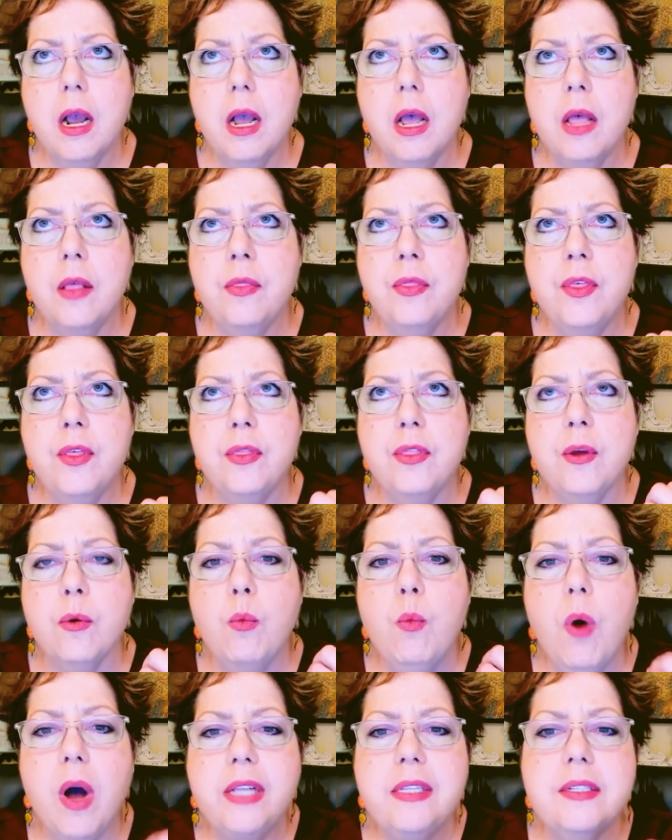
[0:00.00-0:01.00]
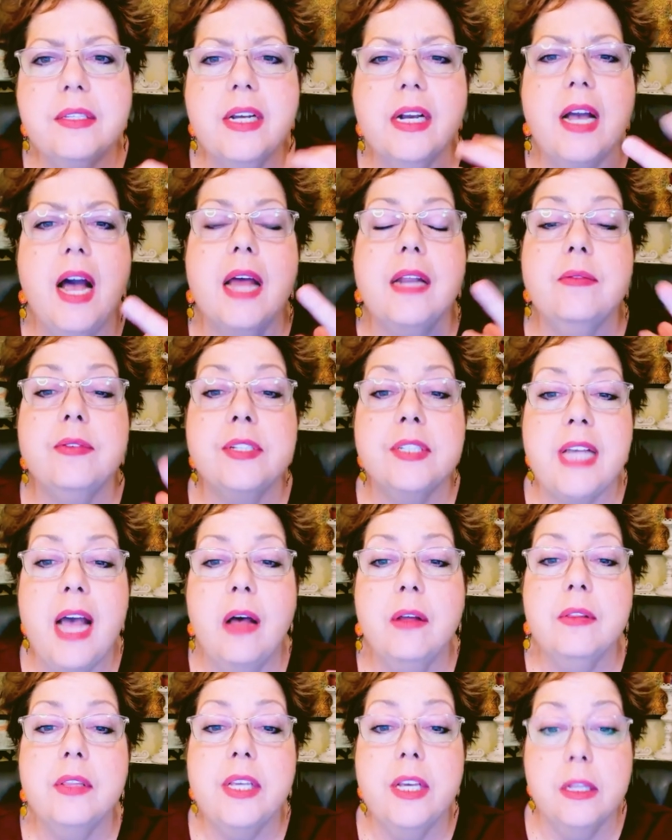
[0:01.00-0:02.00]
the ones that kind of
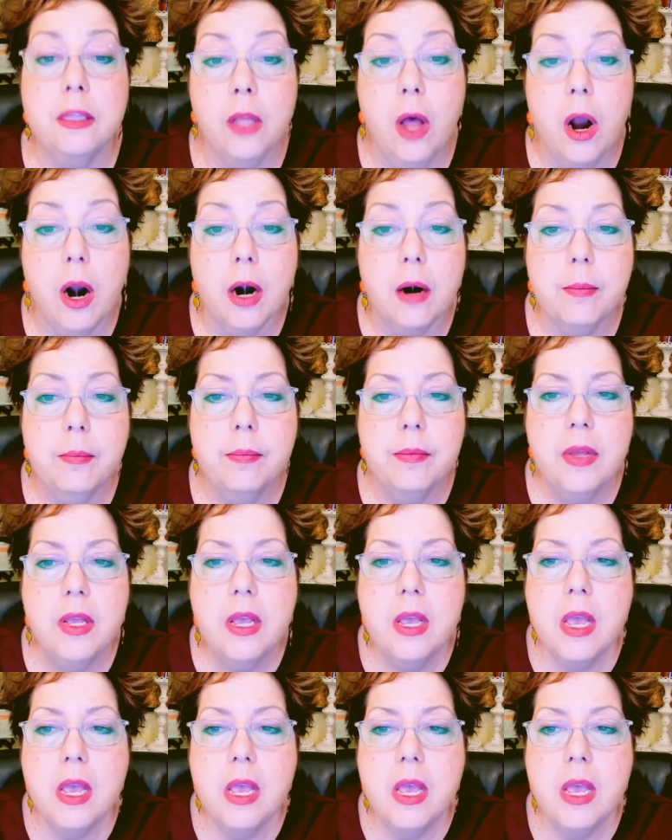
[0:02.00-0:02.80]
sound the alarm.